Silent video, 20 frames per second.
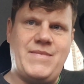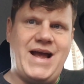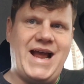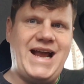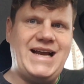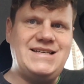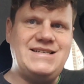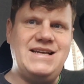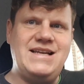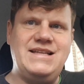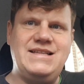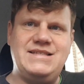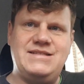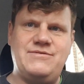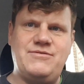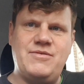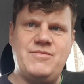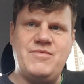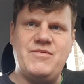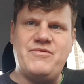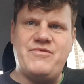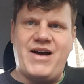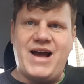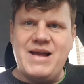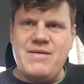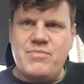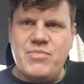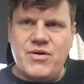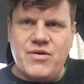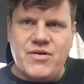Actually, this is from the
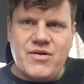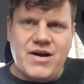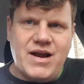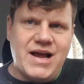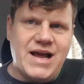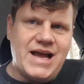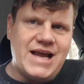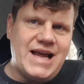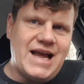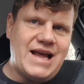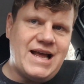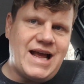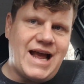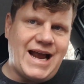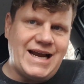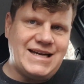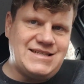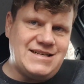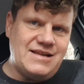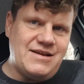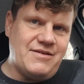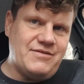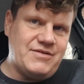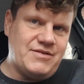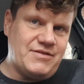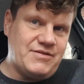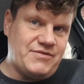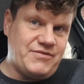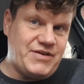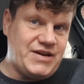Viper. I actually have
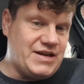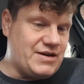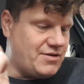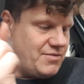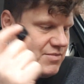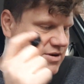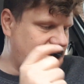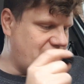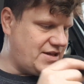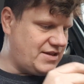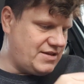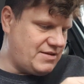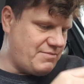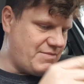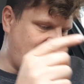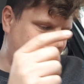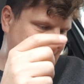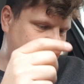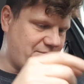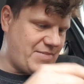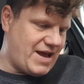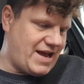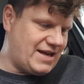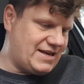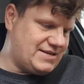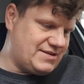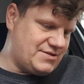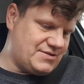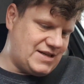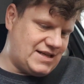the figure but not the
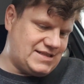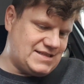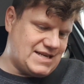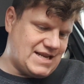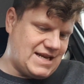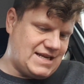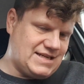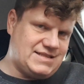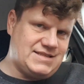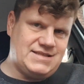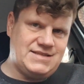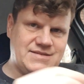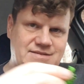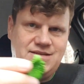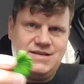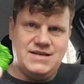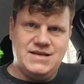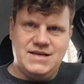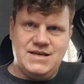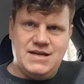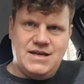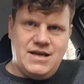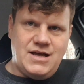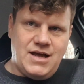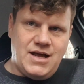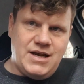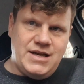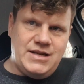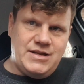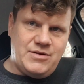backpack, so that's nice.
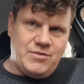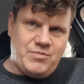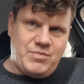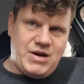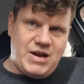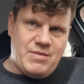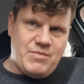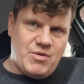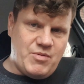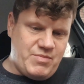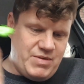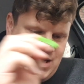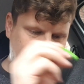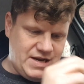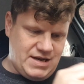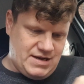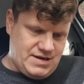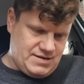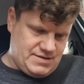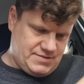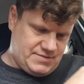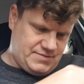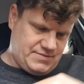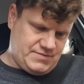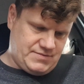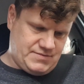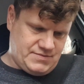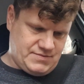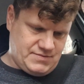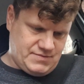A little Playmobil.
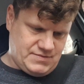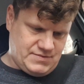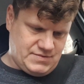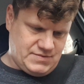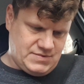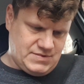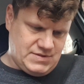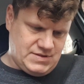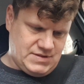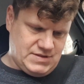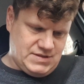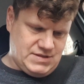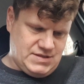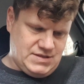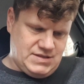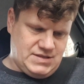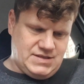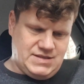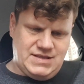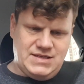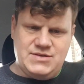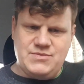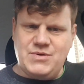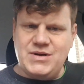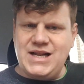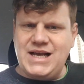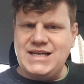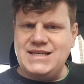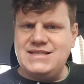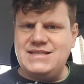This
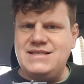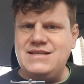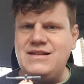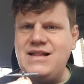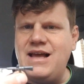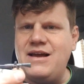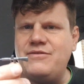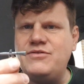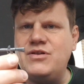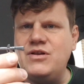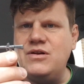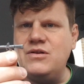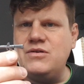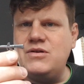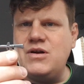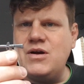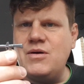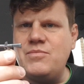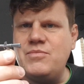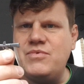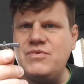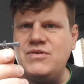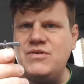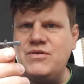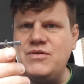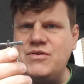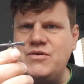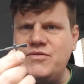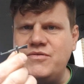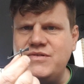one I still have to look up.
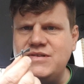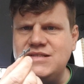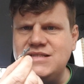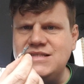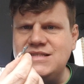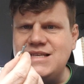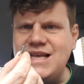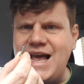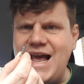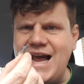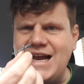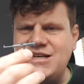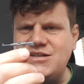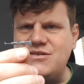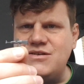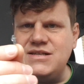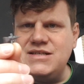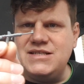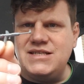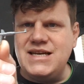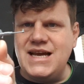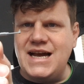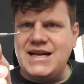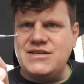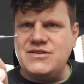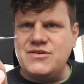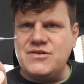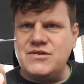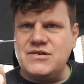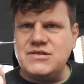Don't know if it's actually
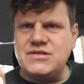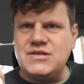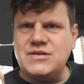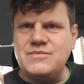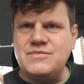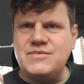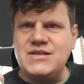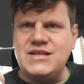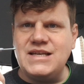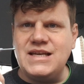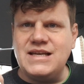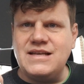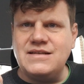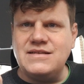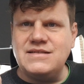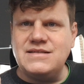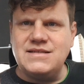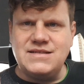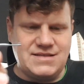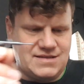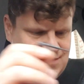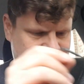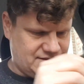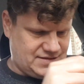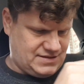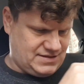G.I.Joe or something else.